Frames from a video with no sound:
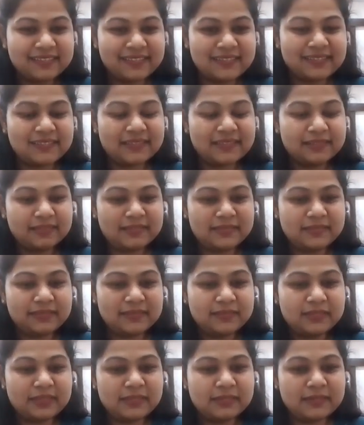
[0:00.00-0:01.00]

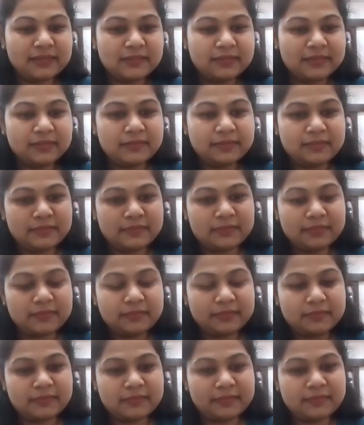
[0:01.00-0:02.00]

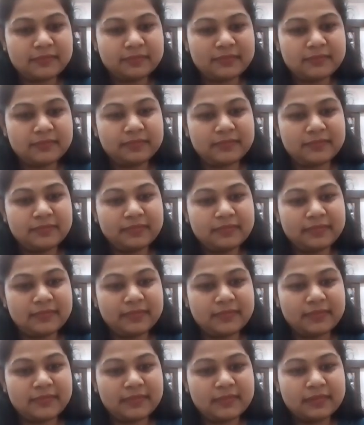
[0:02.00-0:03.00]

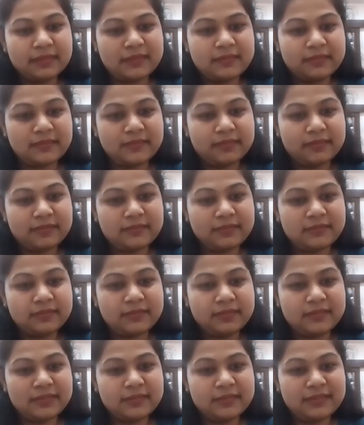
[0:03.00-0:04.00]

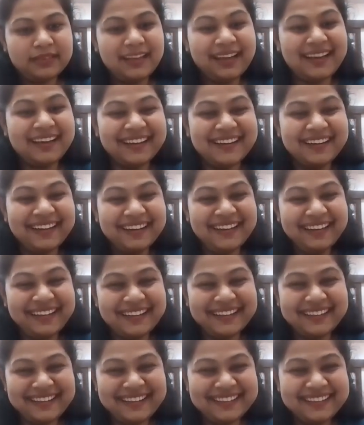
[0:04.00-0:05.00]

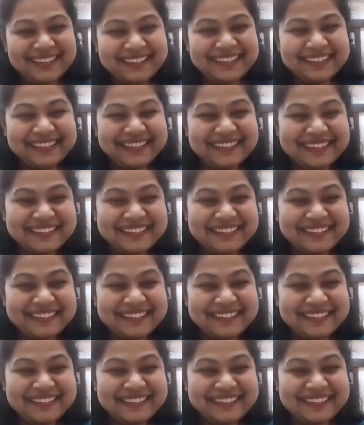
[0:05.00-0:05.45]
(silent)